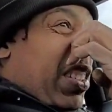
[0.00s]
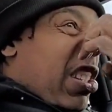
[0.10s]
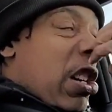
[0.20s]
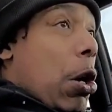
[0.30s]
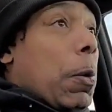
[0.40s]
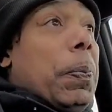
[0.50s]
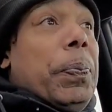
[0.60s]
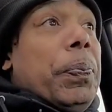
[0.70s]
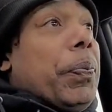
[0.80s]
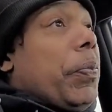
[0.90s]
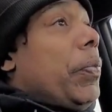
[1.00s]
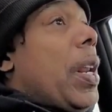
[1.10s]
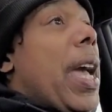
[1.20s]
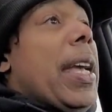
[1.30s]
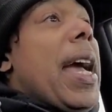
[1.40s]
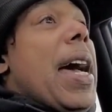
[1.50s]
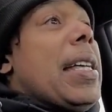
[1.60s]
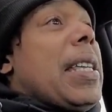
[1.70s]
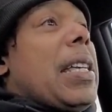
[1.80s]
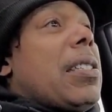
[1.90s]
you know, hey
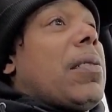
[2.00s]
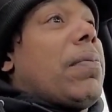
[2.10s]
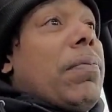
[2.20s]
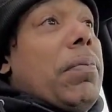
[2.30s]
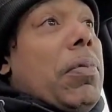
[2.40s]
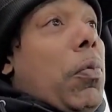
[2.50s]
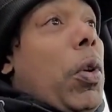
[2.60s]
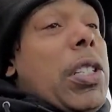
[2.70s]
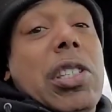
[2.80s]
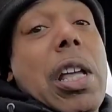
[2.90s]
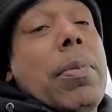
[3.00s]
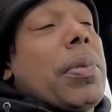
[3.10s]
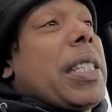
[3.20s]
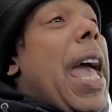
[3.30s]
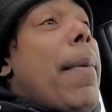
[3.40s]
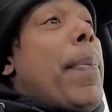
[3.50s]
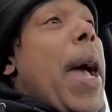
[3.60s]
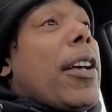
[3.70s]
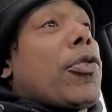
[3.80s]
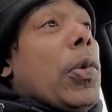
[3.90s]
guys, that's what some scat
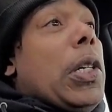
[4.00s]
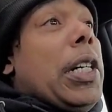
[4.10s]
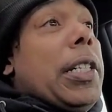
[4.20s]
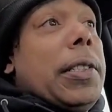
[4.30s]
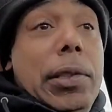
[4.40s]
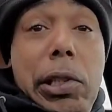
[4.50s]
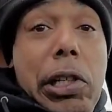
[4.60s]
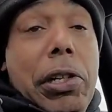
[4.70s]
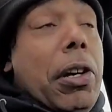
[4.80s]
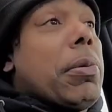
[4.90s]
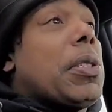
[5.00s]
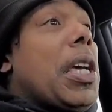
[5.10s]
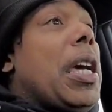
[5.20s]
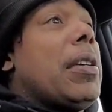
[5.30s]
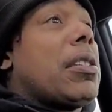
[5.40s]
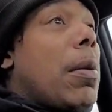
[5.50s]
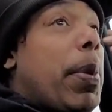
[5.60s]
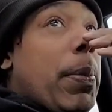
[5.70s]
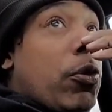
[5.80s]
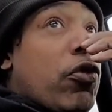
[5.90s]
packs run, you know what I'm saying? Some
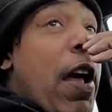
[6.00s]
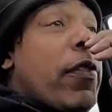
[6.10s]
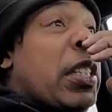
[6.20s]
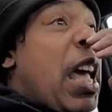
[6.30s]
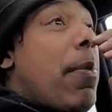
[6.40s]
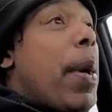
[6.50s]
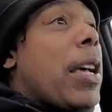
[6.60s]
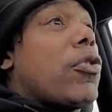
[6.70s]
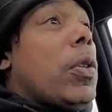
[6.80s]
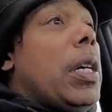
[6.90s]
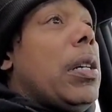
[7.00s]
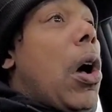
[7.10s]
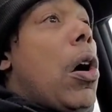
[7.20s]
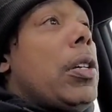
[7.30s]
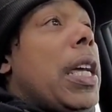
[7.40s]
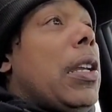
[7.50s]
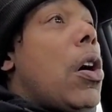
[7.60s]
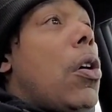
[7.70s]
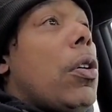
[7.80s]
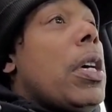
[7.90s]
people driving scat packs run all day
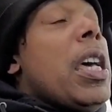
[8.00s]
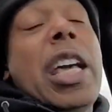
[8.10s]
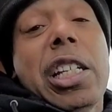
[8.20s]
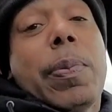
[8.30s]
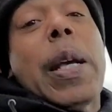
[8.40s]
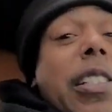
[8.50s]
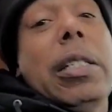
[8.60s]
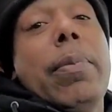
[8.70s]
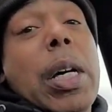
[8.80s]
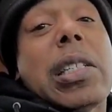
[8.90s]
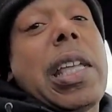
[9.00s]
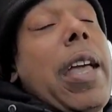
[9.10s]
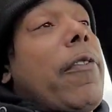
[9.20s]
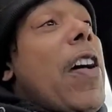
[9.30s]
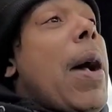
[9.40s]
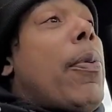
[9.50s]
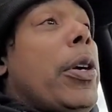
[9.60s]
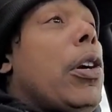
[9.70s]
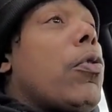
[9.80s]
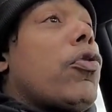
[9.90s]
long, especially Mustang five
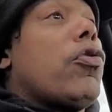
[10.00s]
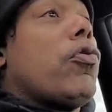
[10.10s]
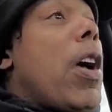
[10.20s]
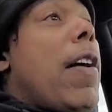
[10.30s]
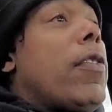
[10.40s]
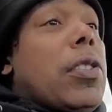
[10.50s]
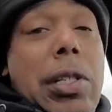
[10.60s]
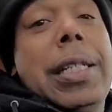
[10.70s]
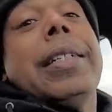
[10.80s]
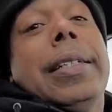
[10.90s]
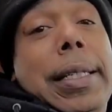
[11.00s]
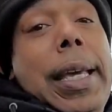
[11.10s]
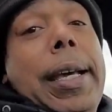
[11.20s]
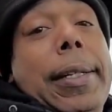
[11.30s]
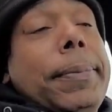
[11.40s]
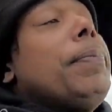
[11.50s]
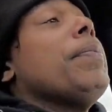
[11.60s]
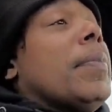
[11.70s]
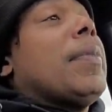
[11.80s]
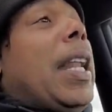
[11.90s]
point oh drivers. Yeah,
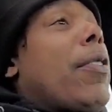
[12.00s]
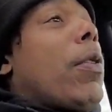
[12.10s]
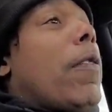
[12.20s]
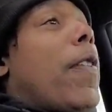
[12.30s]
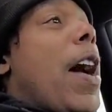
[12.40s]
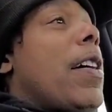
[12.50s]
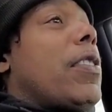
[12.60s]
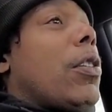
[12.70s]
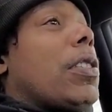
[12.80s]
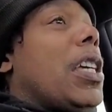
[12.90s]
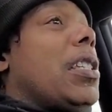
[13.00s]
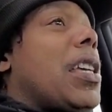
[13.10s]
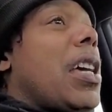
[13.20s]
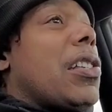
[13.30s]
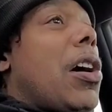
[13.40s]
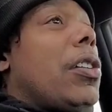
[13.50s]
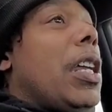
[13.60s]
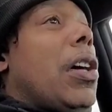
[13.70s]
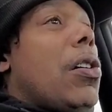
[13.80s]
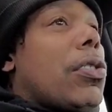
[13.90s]
they run five, thirteen seconds all
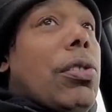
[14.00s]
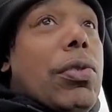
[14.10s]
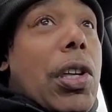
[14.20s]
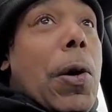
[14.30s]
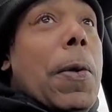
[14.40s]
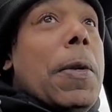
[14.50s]
day long too, so.